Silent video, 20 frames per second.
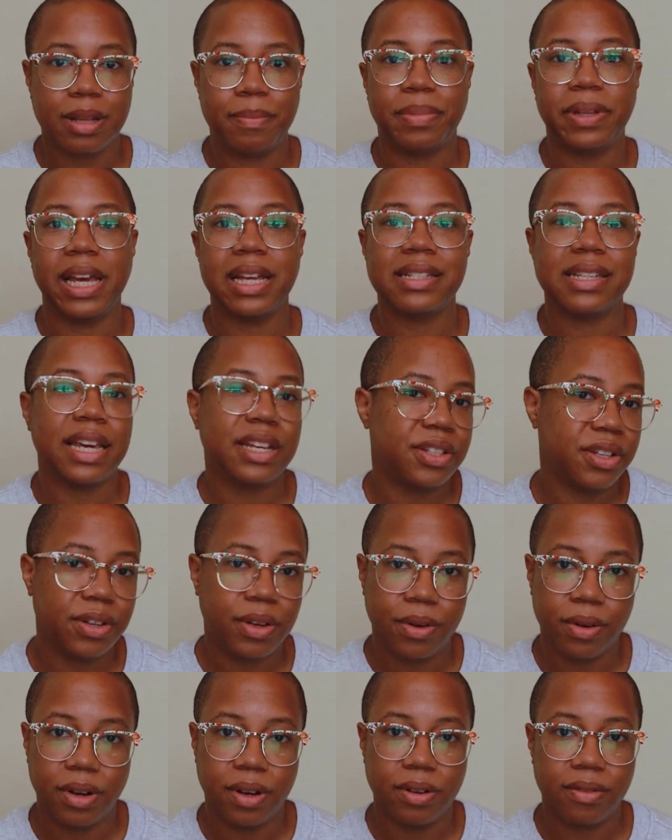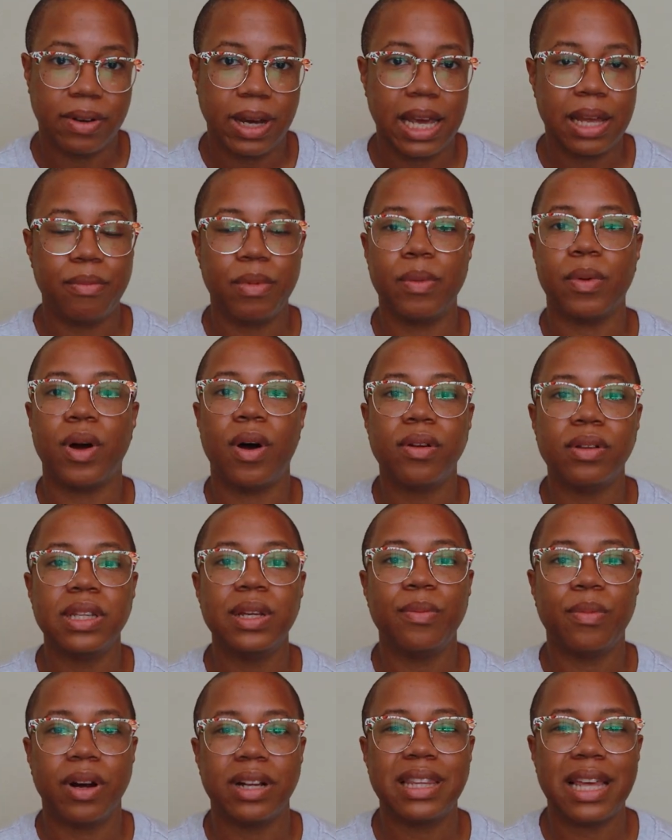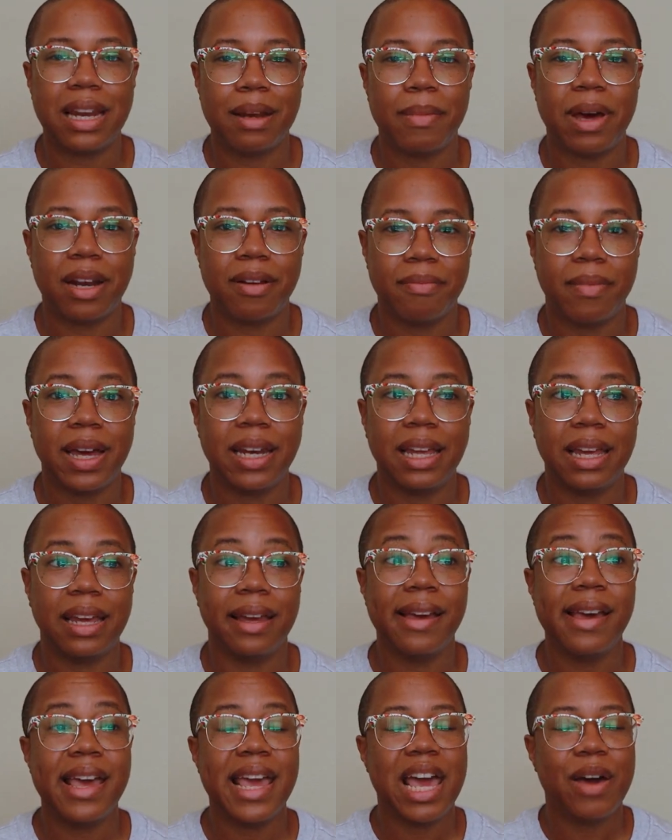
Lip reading: the plantation owner, right? We were only worth that amount of money.